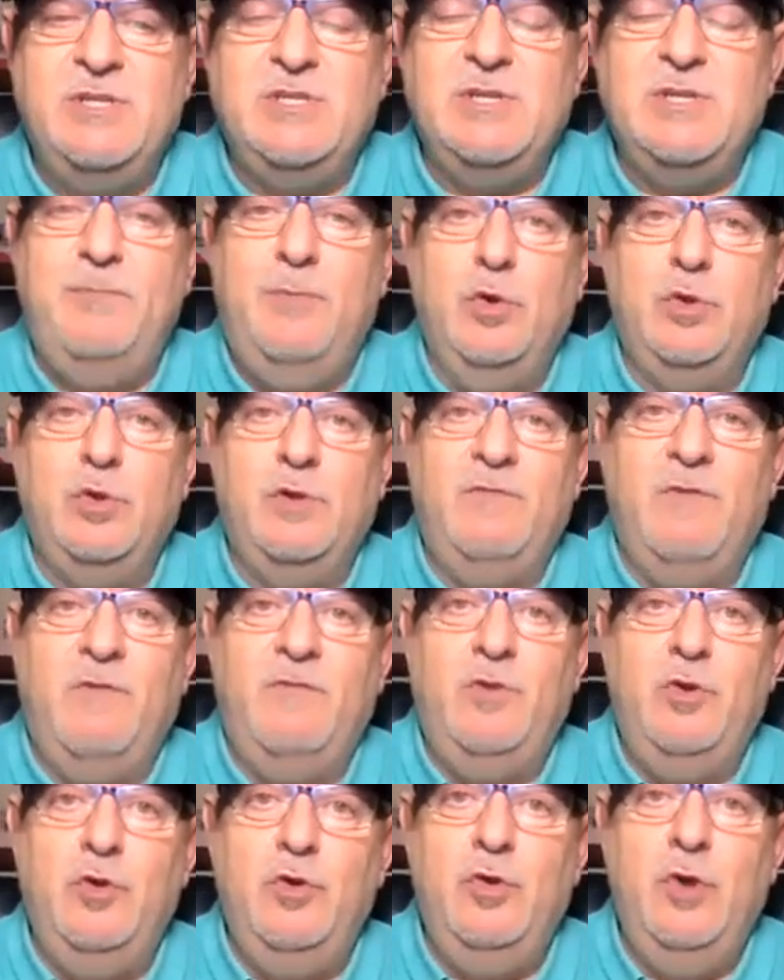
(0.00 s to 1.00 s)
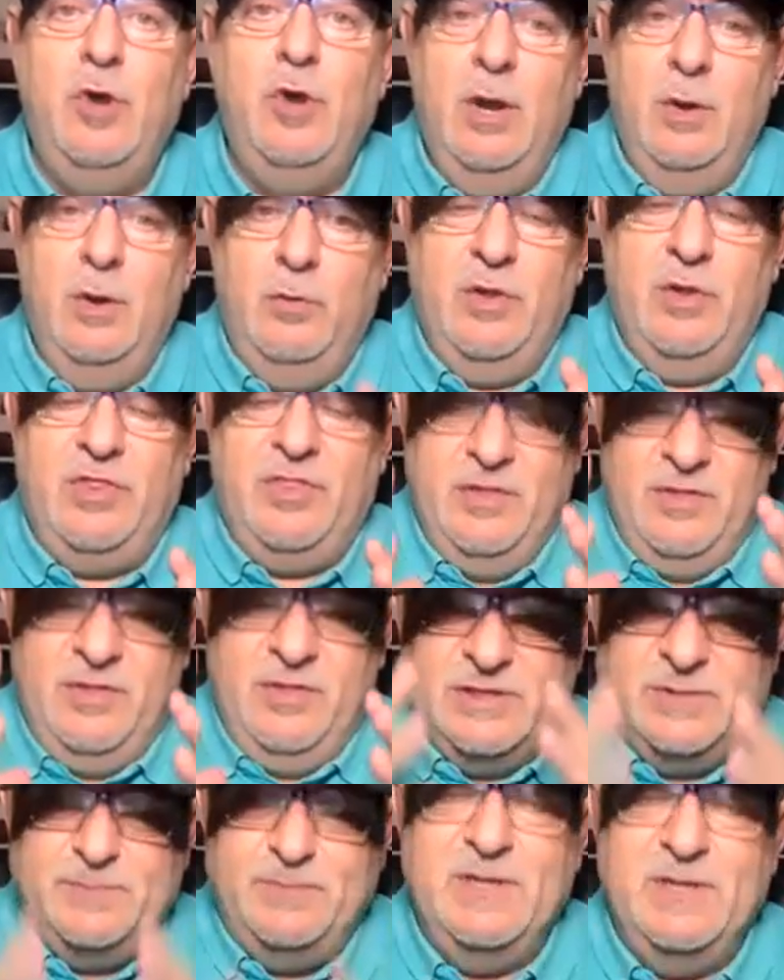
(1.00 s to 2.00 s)
supportive of you with
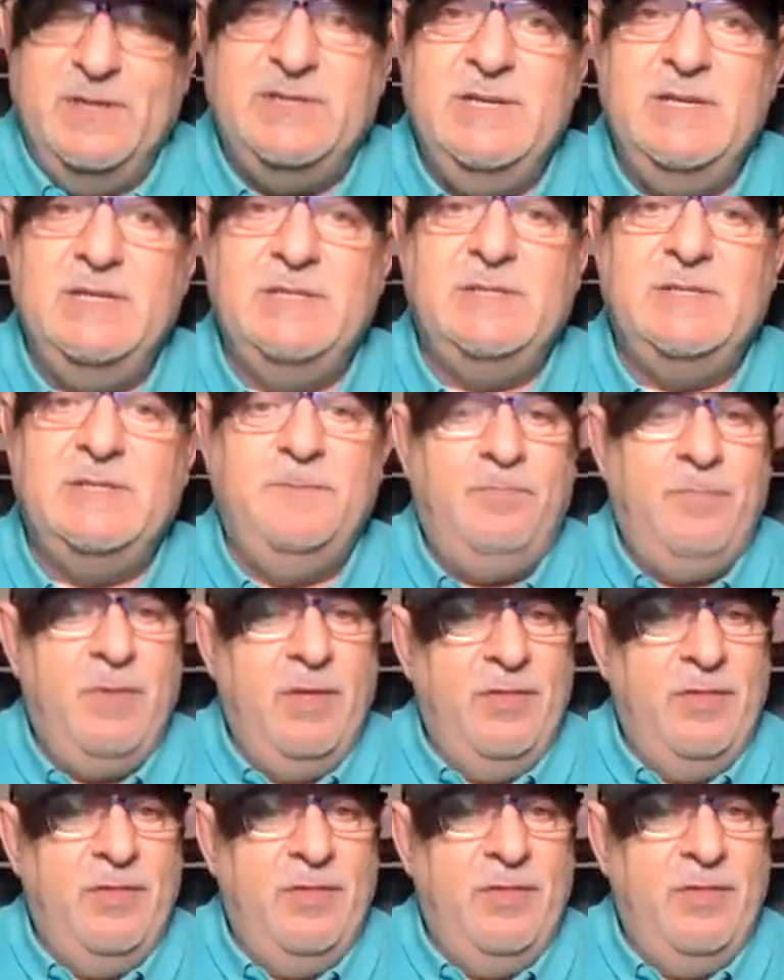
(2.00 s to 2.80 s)
this business.